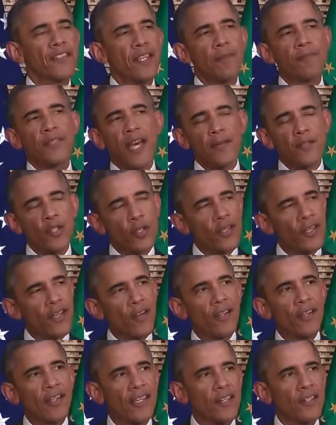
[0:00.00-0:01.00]
And sometimes you'll
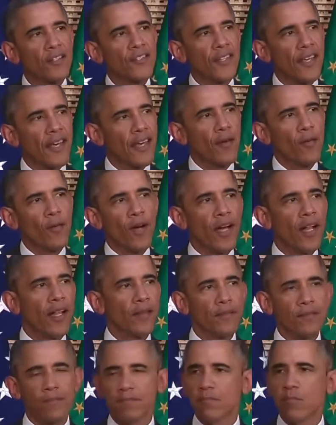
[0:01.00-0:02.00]
hear a leader say,
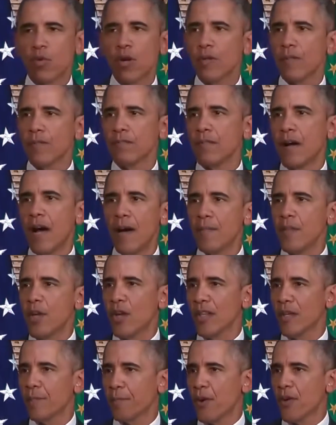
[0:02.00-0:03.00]
well, I'm
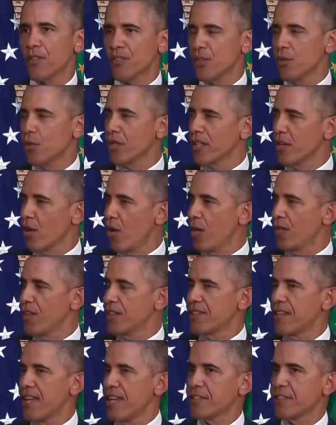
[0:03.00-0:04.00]
the only person who can
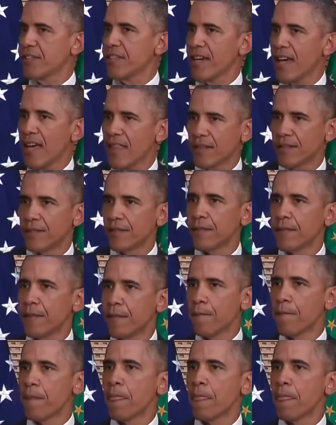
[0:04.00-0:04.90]
hold this nation together.